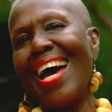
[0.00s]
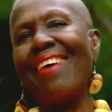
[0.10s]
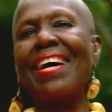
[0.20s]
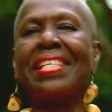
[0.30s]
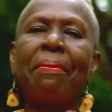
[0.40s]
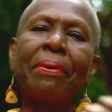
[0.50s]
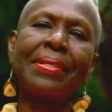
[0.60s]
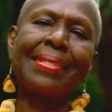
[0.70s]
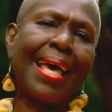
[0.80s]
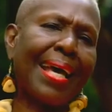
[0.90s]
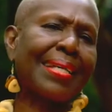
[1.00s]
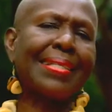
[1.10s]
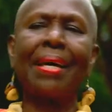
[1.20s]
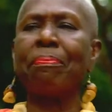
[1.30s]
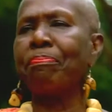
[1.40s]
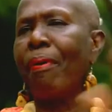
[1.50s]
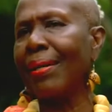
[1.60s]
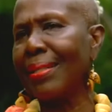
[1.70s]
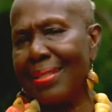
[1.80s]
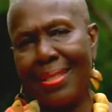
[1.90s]
I write about sex and
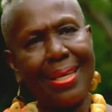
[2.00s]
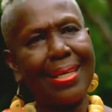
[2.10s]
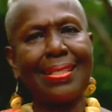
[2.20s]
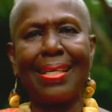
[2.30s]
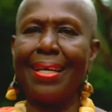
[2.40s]
politics